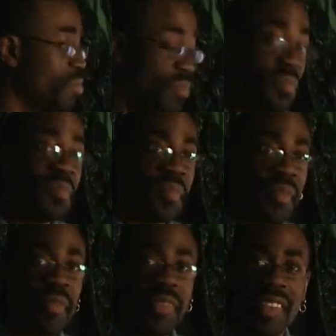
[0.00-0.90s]
Mm.
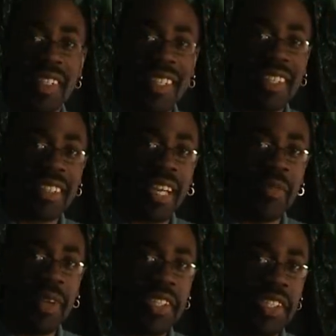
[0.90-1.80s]

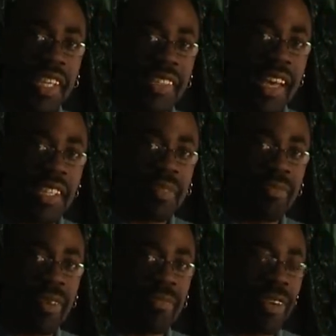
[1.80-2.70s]
Title merging. That sounds
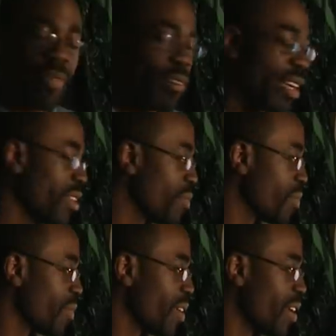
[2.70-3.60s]
pretty brilliant.
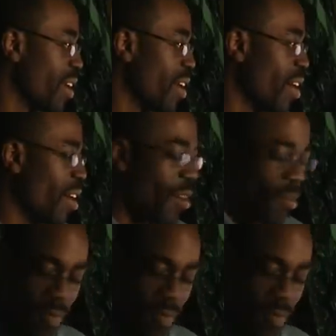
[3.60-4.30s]
Yeah.